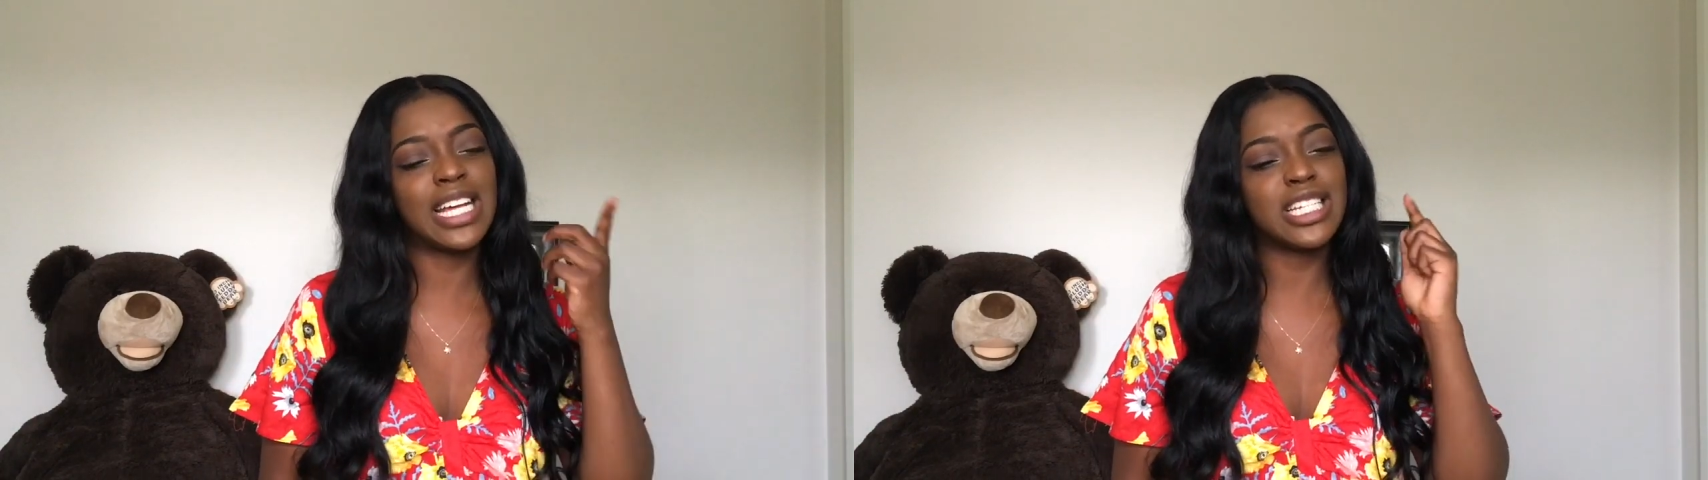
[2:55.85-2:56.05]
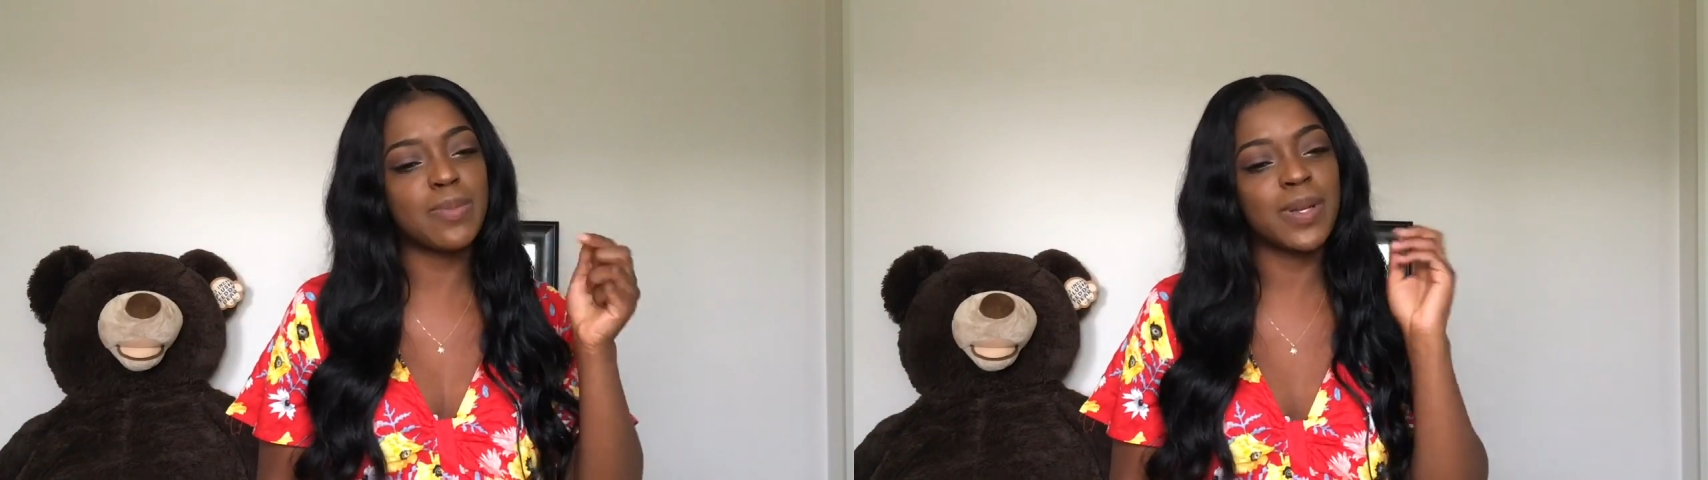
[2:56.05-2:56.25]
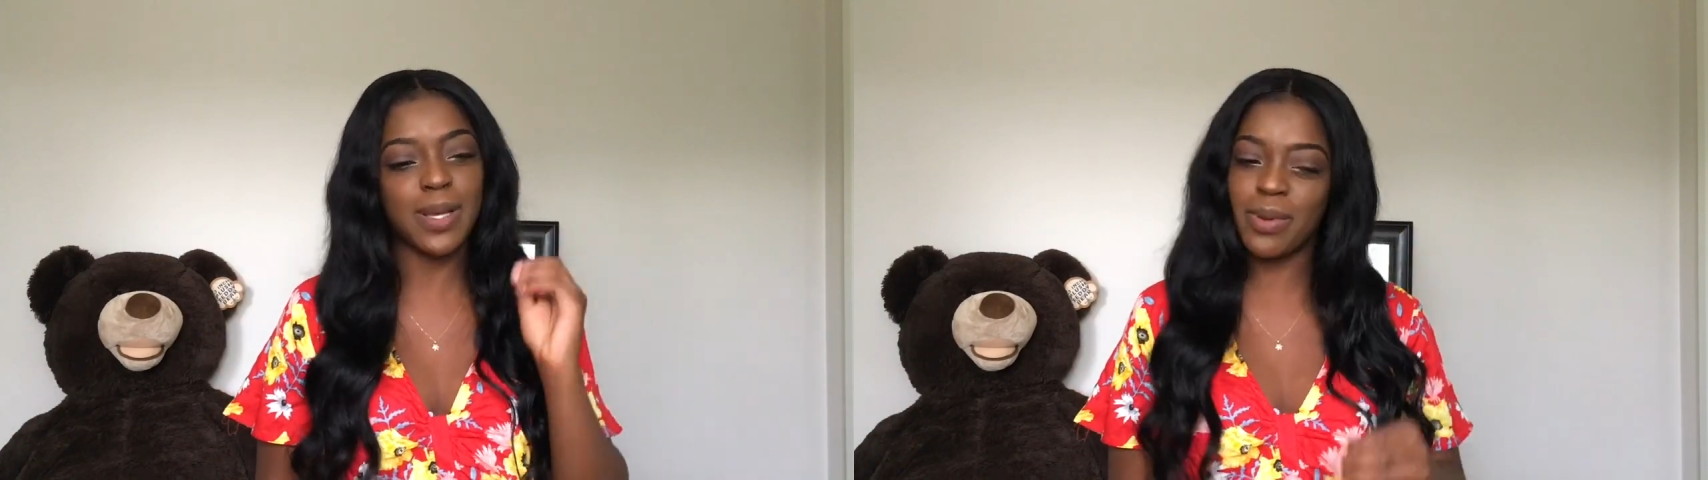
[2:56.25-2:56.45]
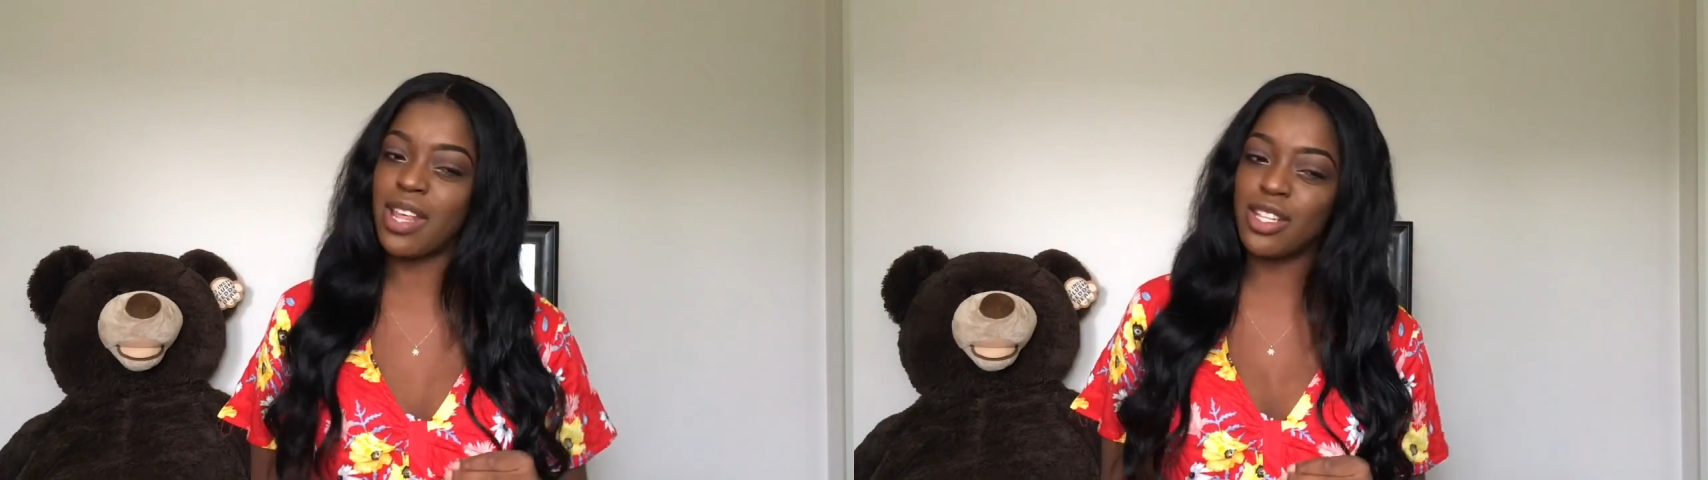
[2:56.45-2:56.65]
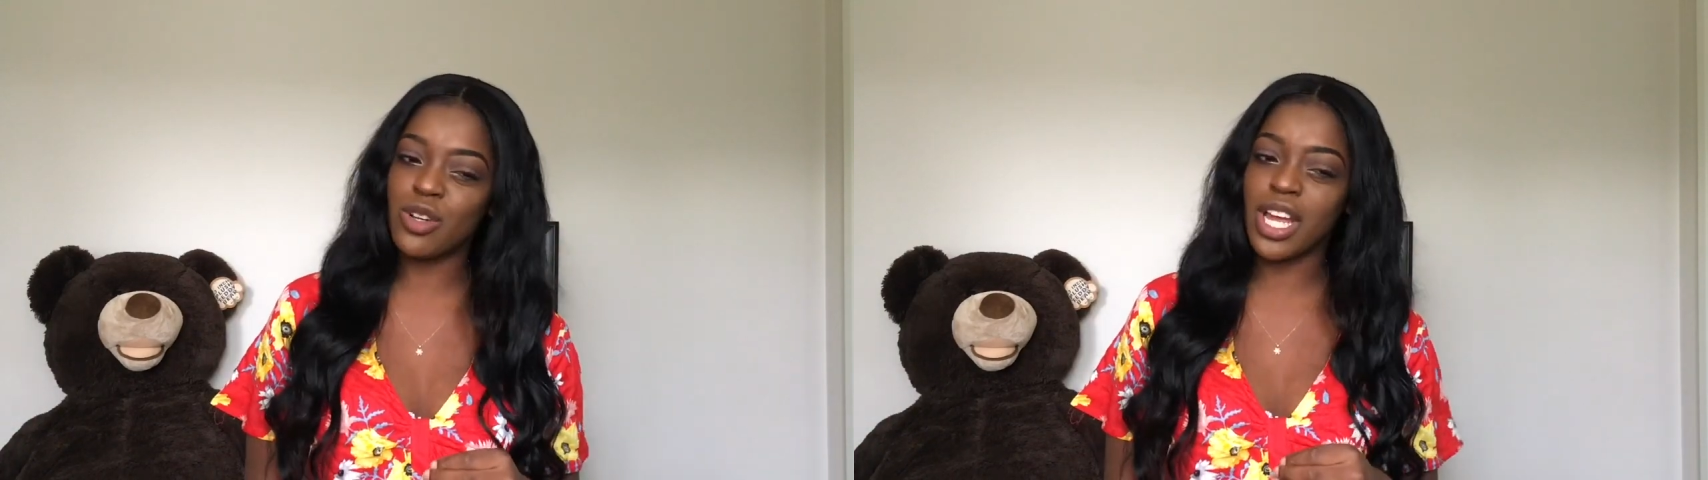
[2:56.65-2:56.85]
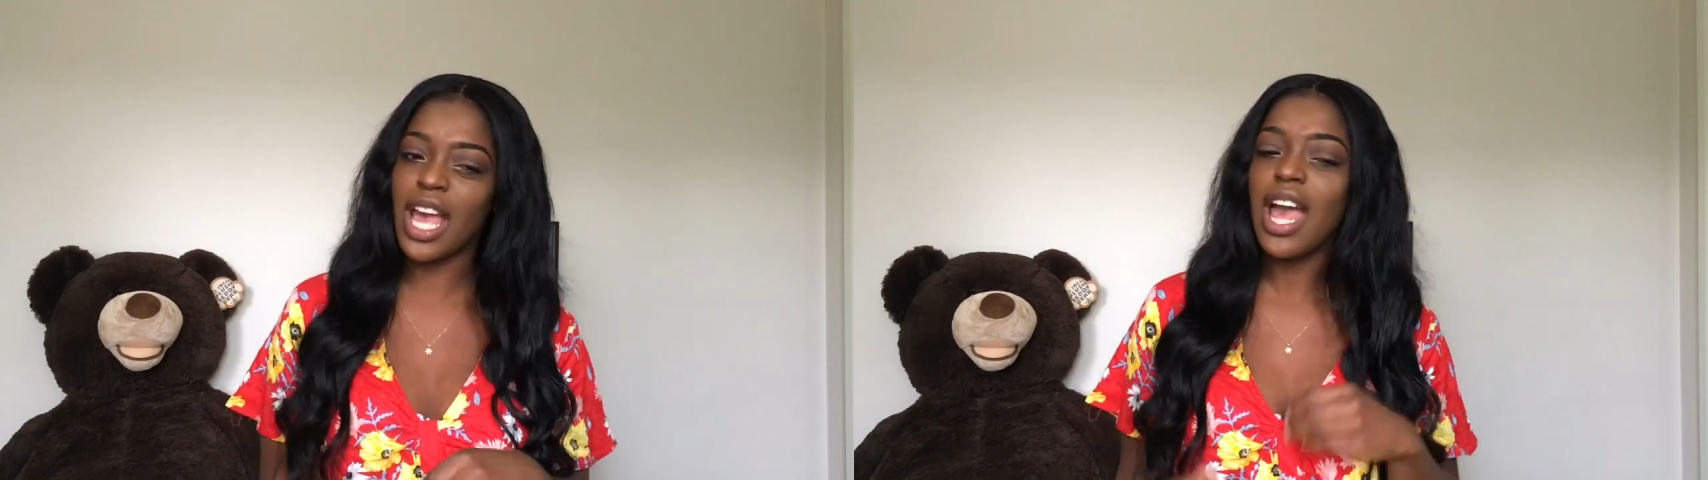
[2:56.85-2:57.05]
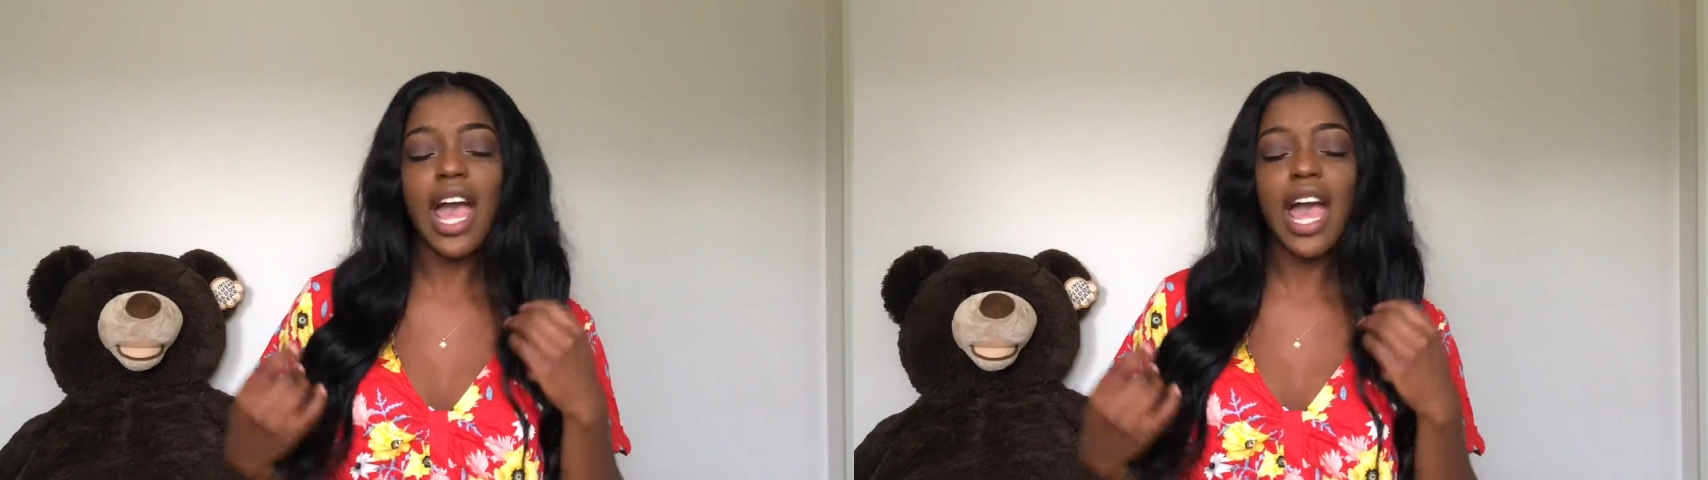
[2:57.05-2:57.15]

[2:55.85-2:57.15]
had just picked up another drink,